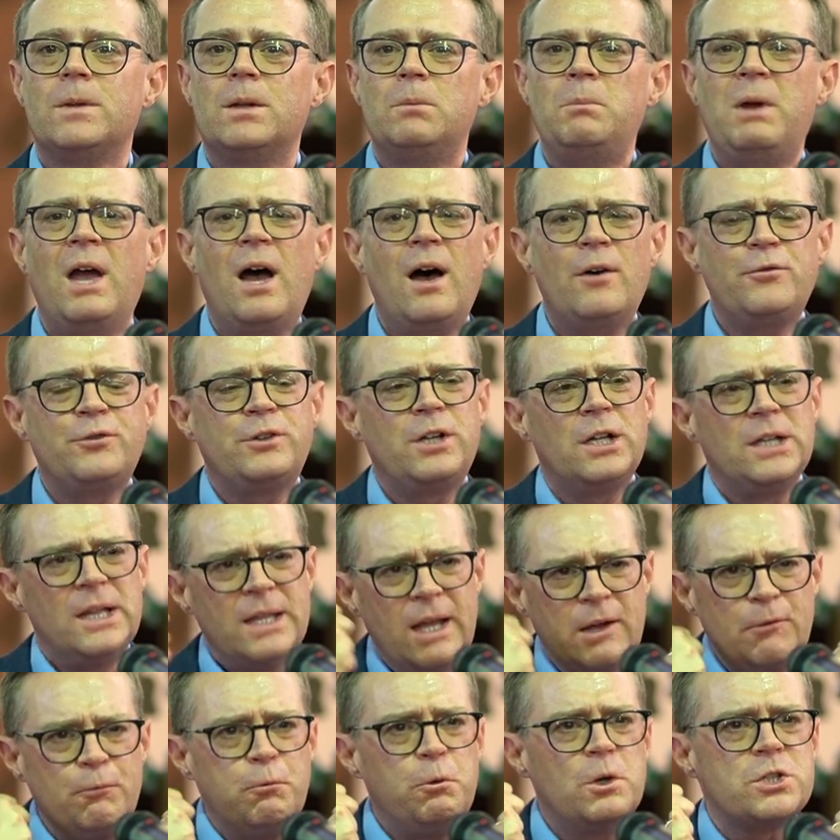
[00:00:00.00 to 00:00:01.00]
We have to
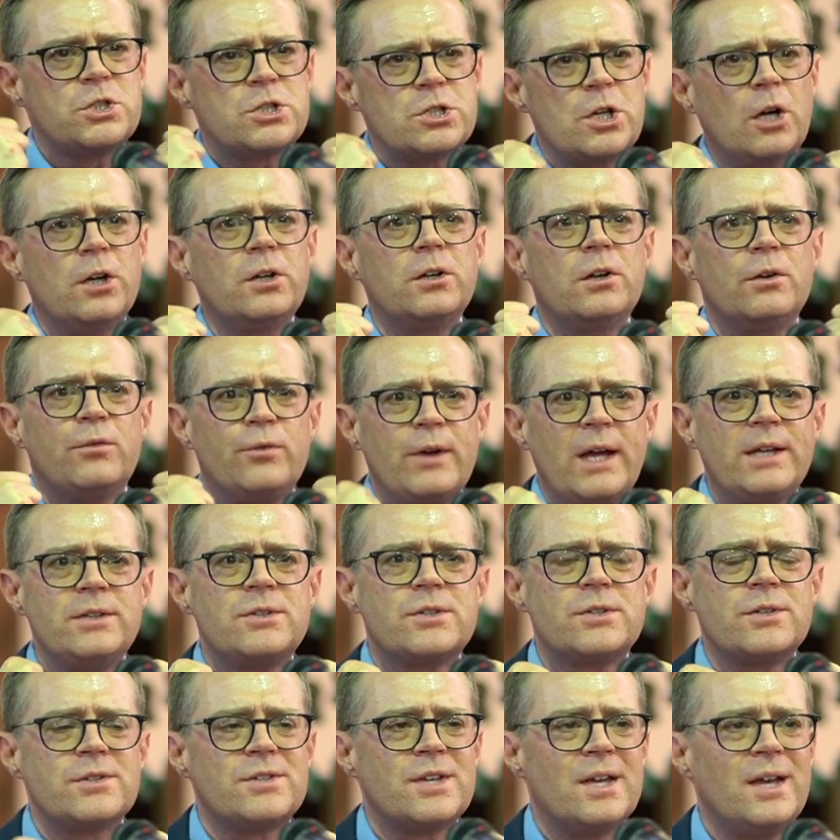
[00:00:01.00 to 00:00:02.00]
live with certain
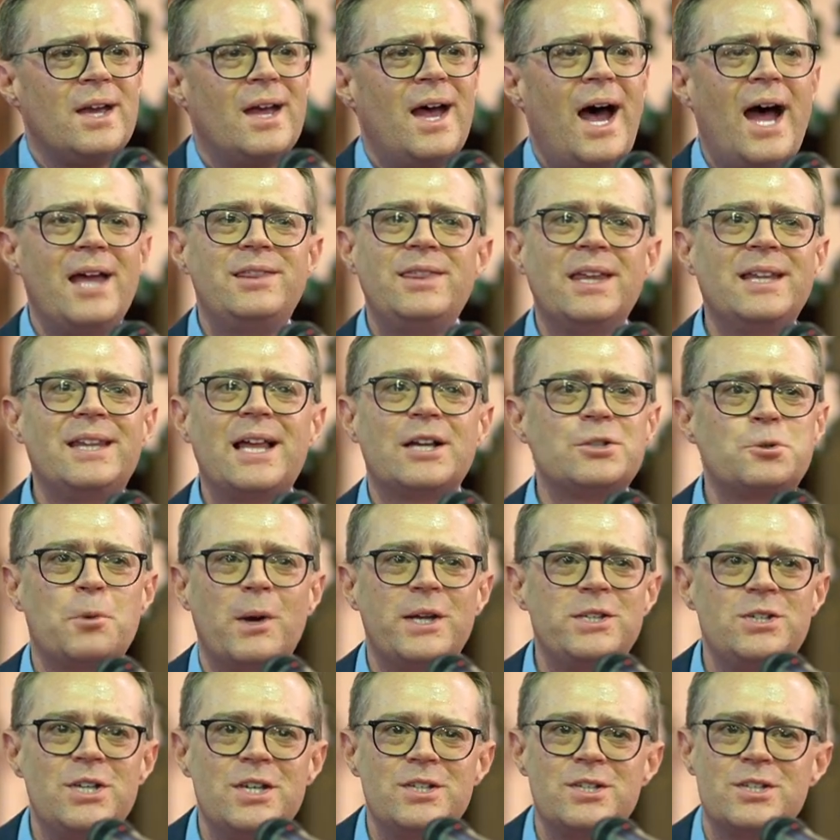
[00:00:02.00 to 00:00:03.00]
offenses. I think that's
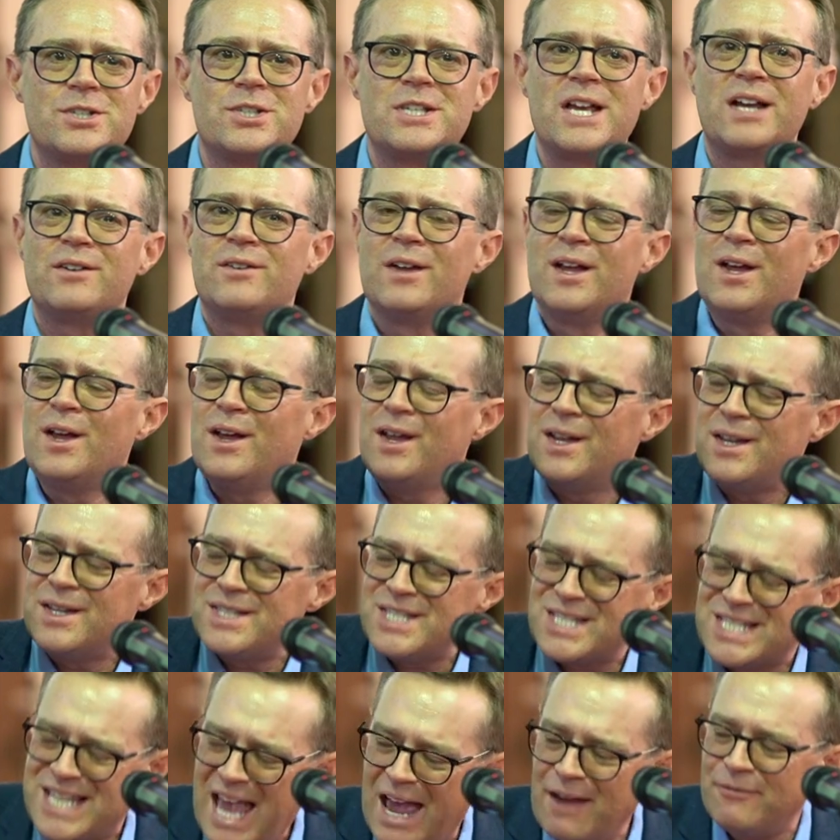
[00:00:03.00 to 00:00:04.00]
why Jesus said
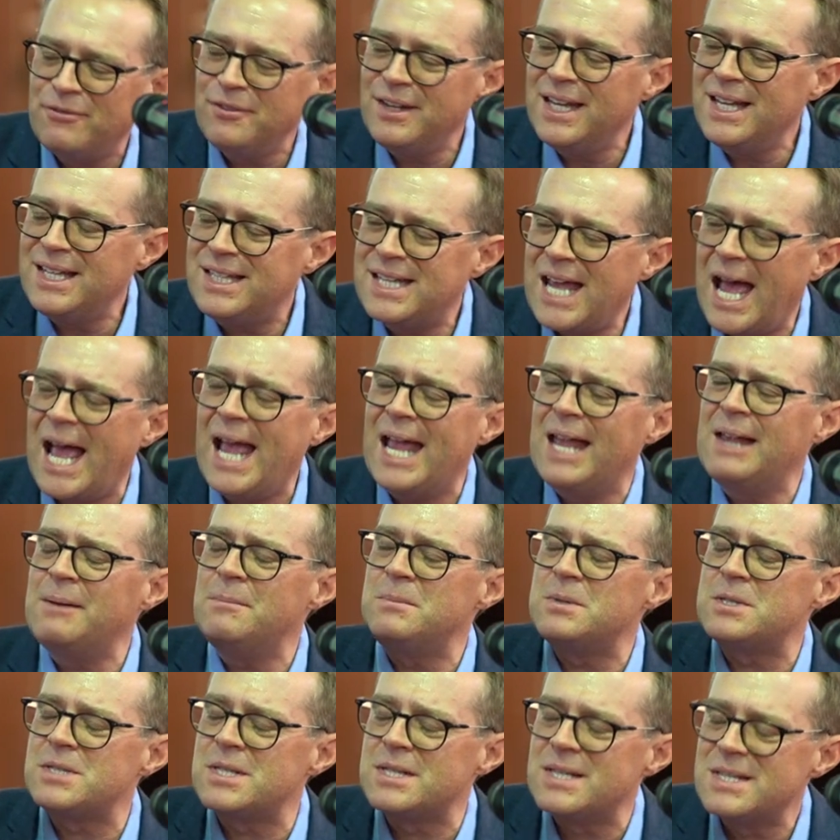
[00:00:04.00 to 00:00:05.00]
70
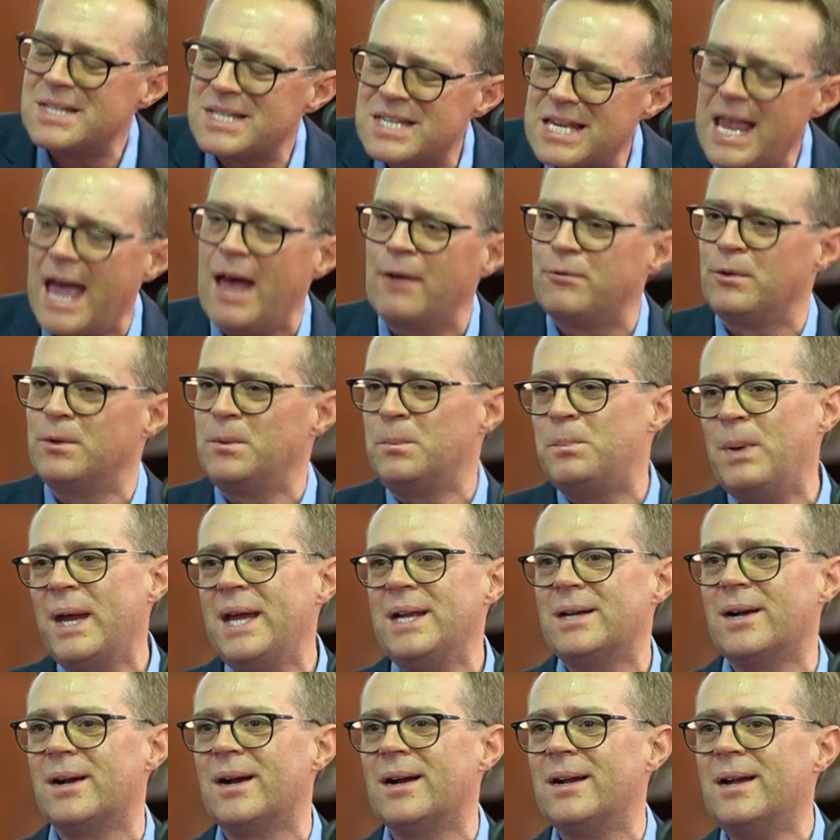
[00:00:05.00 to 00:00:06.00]
times 7,
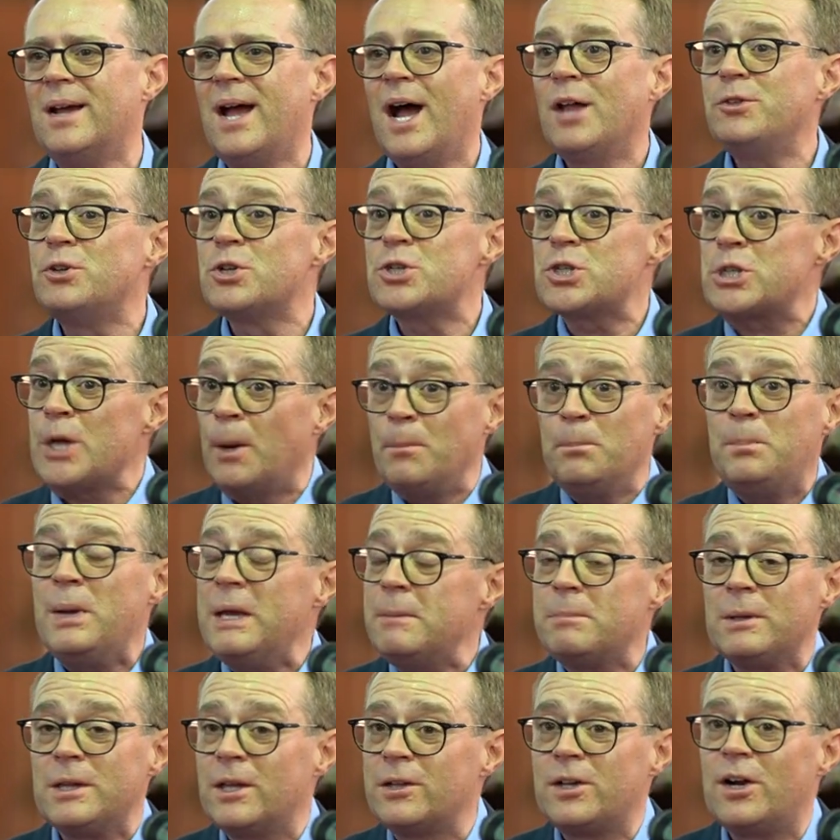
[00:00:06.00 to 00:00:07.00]
Peter. And there's some
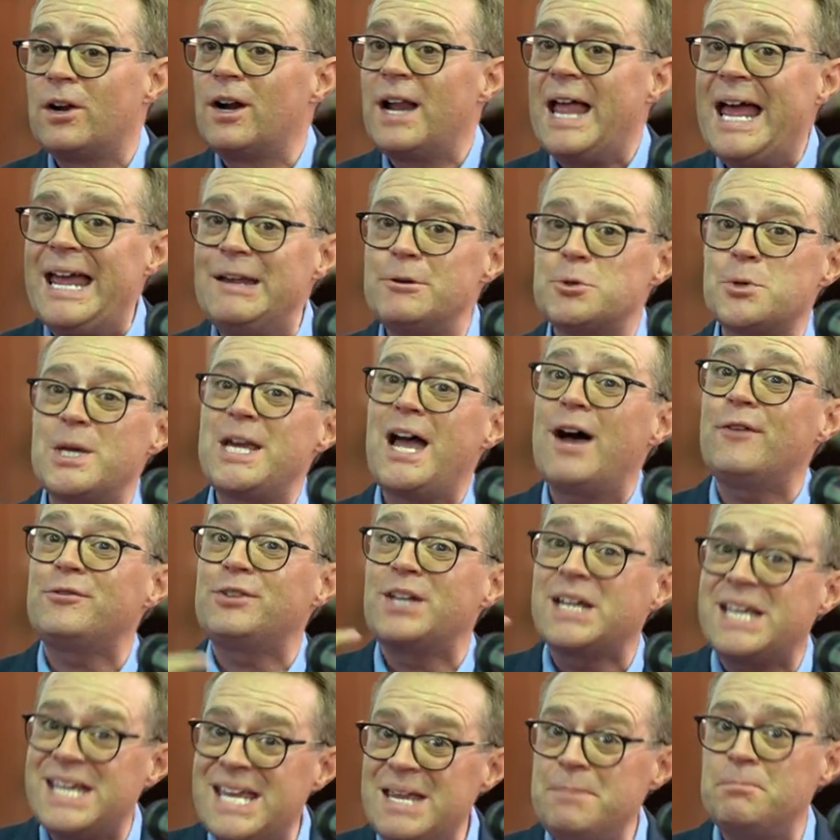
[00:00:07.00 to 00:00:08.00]
people in our lives we
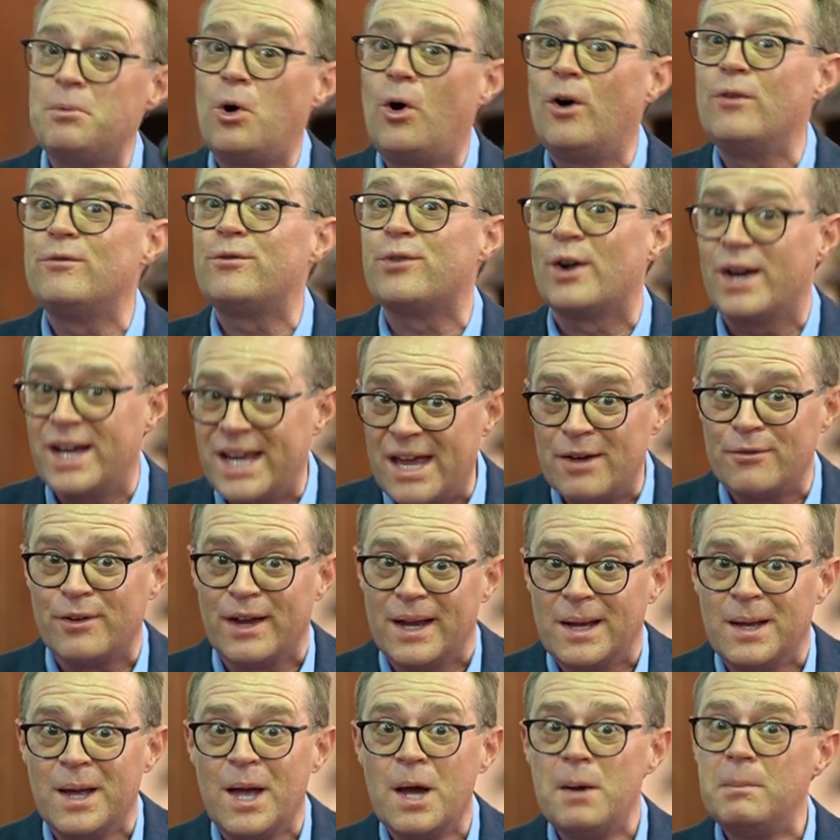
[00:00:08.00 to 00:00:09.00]
have to keep on
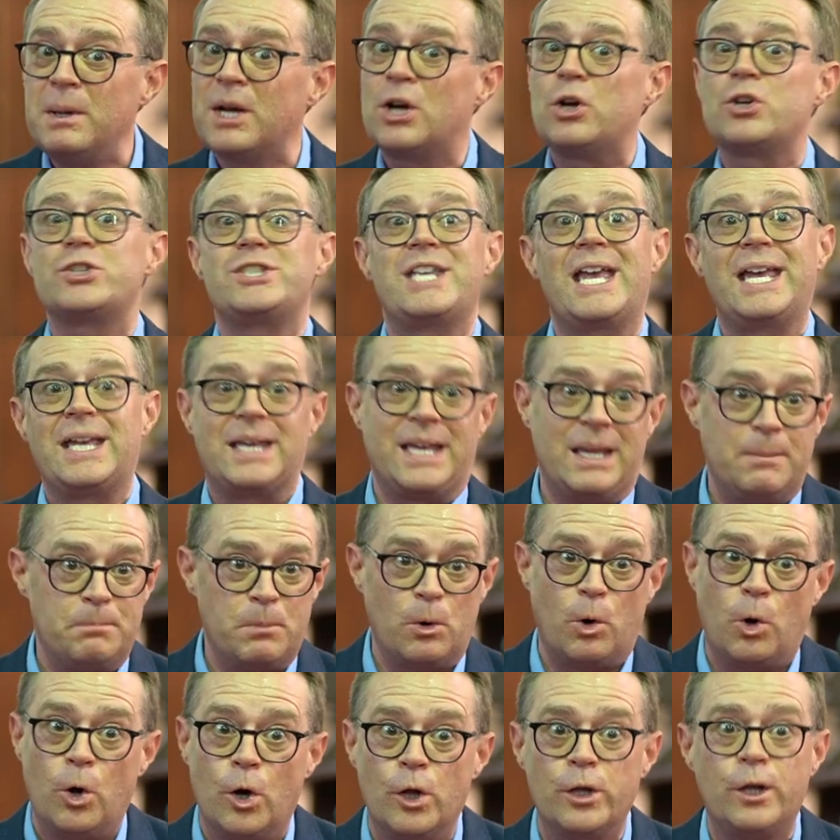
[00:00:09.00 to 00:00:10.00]
forgiving because they
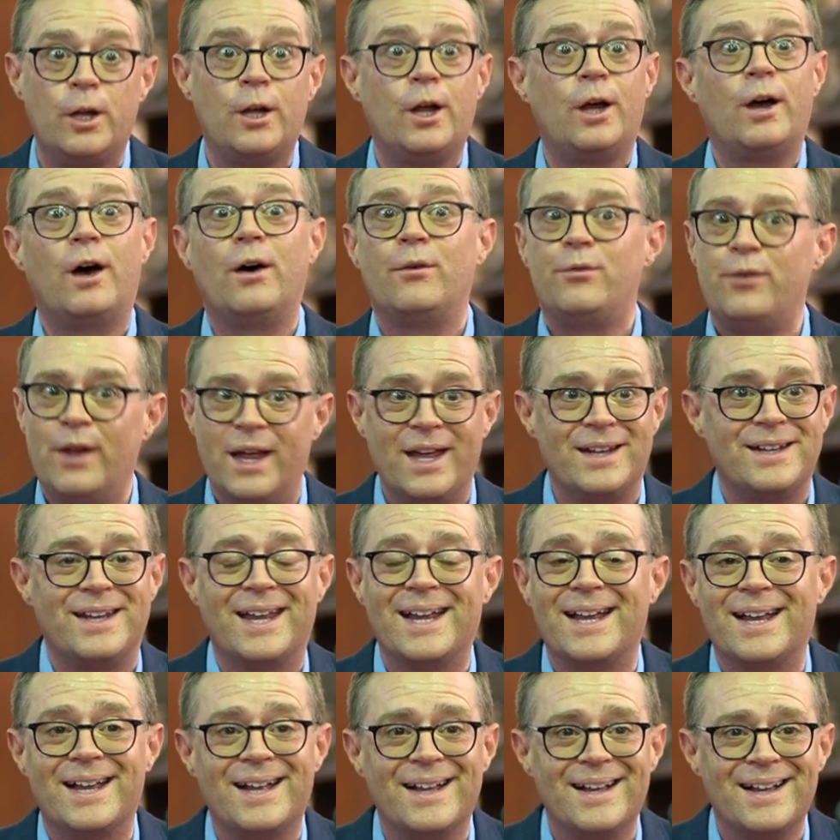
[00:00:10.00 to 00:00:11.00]
keep on
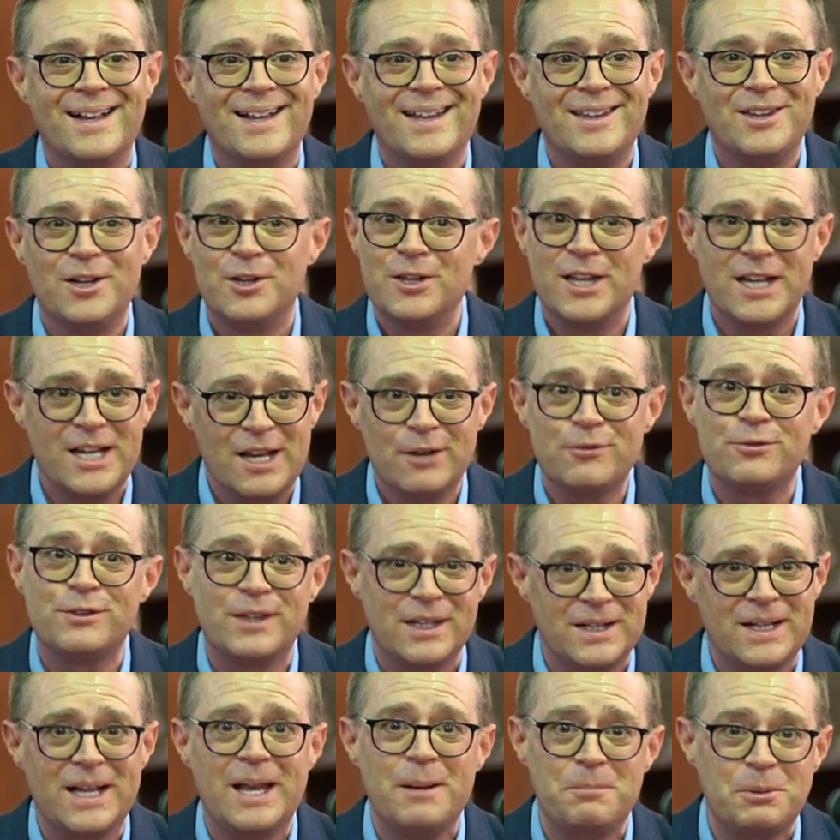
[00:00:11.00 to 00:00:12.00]
offending. They're the gift
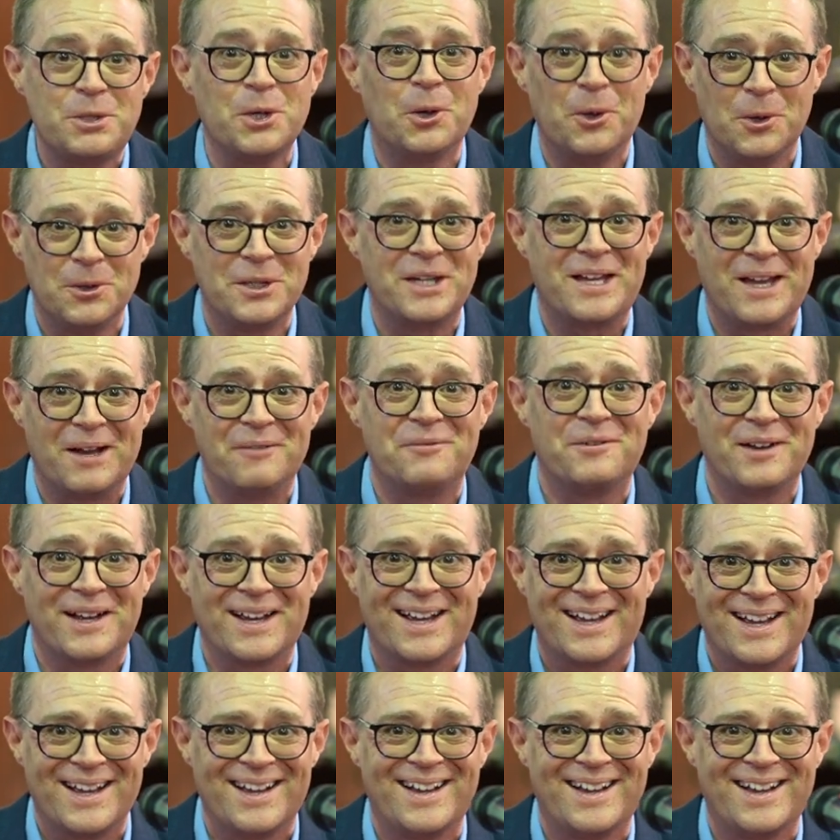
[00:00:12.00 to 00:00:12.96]
that keeps on giving.